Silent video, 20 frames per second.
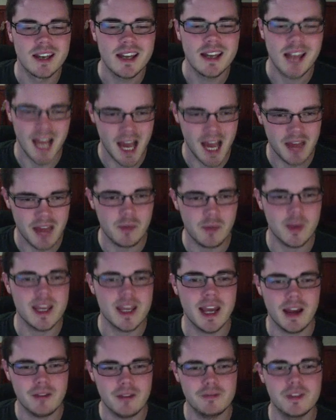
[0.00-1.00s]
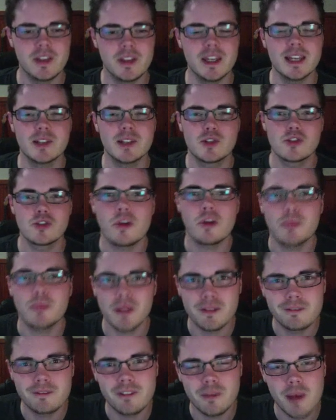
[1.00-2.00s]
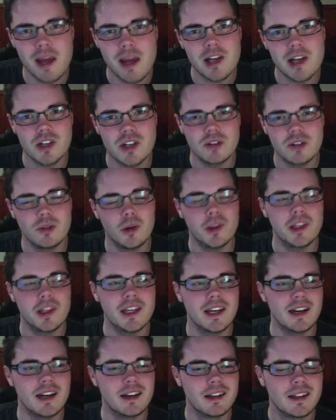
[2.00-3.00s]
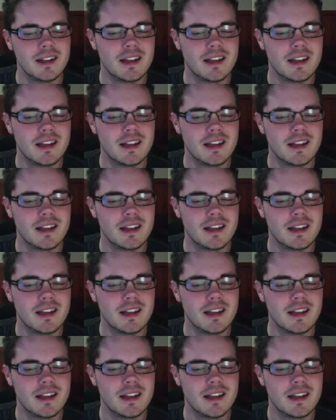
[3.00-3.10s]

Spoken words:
are that we have the drop information, or the